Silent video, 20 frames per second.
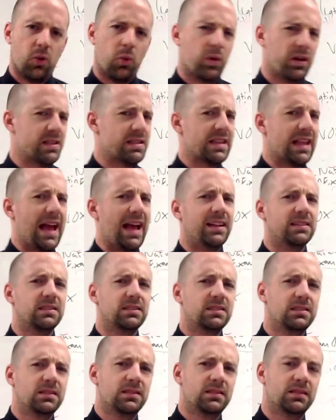What is
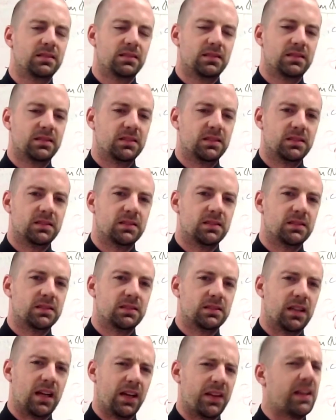
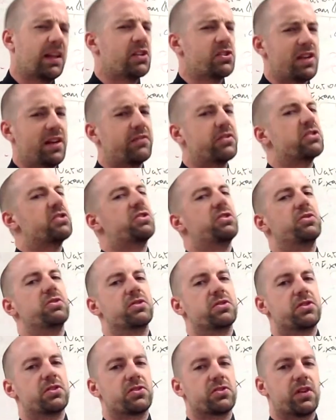Latin? I think I should have the
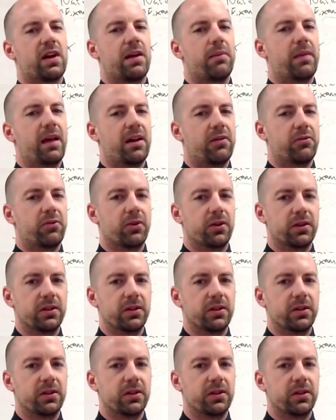students describe that for